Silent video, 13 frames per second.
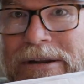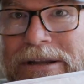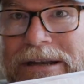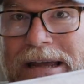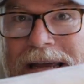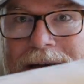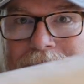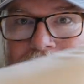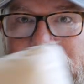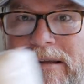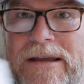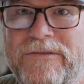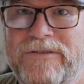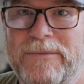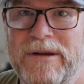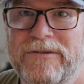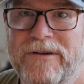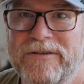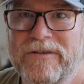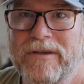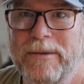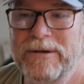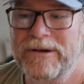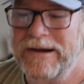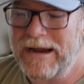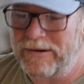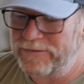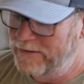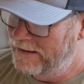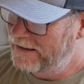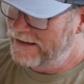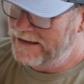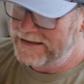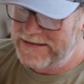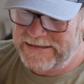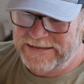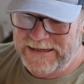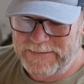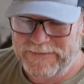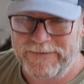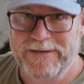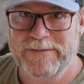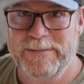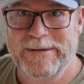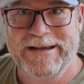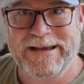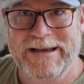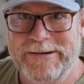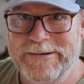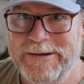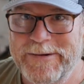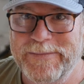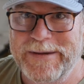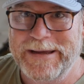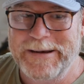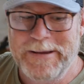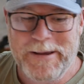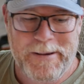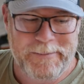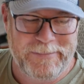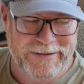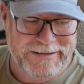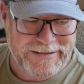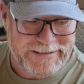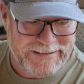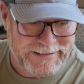of the night if somebody tries to come in your house. Is this something for everybody? I don't know, man. But